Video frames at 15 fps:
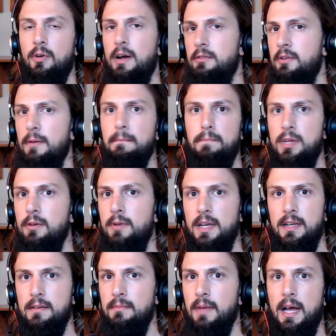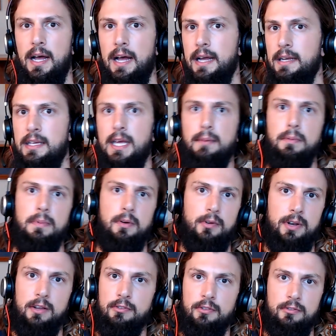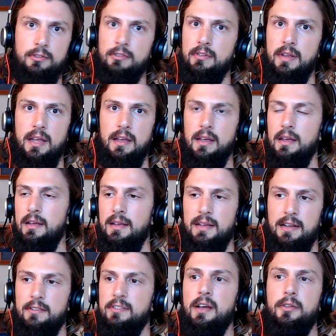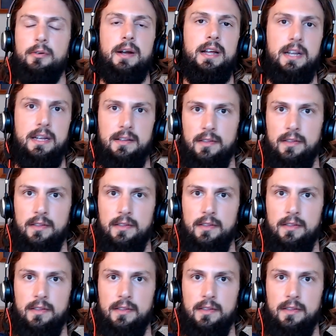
computing capabilities are just accelerating.